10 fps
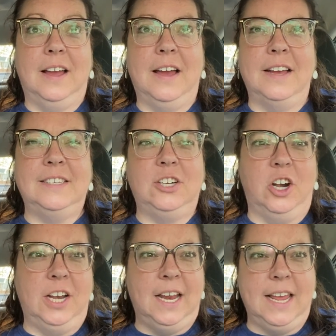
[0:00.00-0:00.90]
I
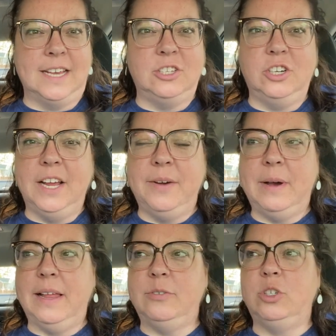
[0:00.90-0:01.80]
started it yesterday
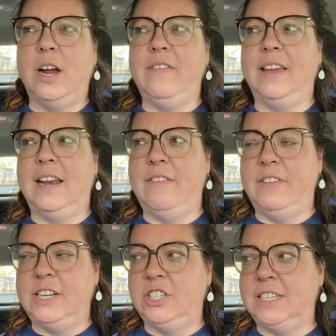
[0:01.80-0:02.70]
while I was driving and I
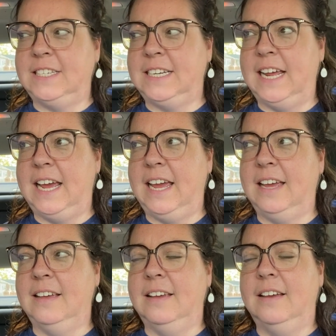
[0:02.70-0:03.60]
finished it today.